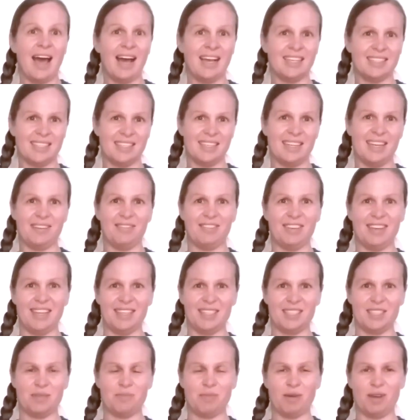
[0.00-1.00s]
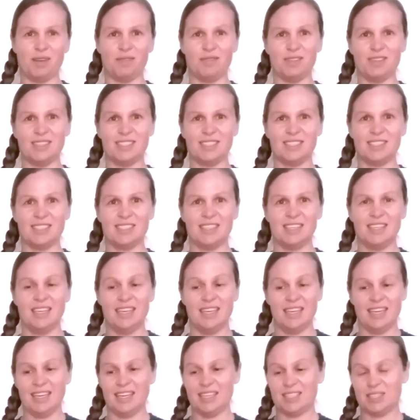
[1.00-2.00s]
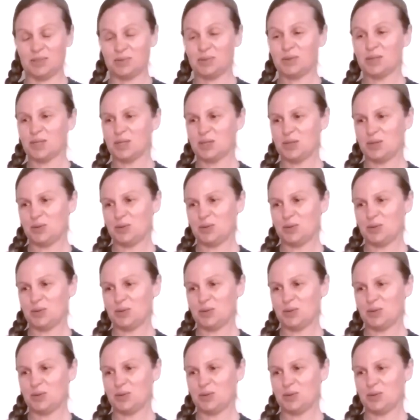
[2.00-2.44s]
as it navigates the pelvis. It's really